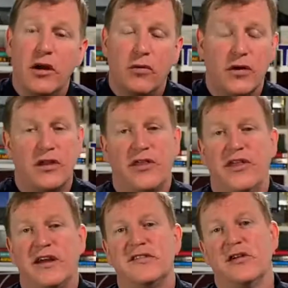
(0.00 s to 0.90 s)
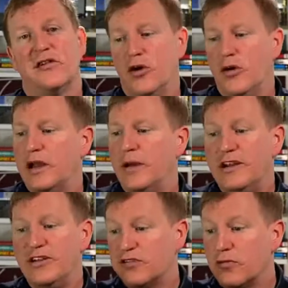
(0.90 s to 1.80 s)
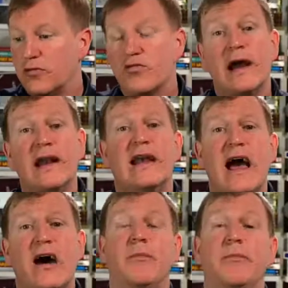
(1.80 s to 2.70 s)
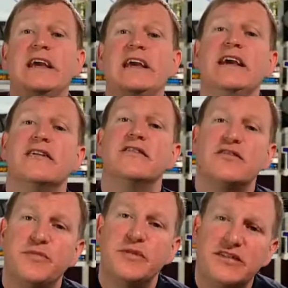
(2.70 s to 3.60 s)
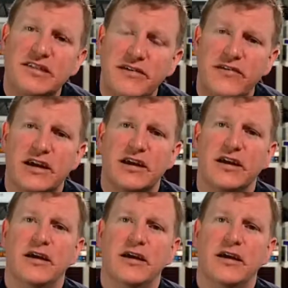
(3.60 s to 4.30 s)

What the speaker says: What are the things at your towing company? Just write it out. Be specific.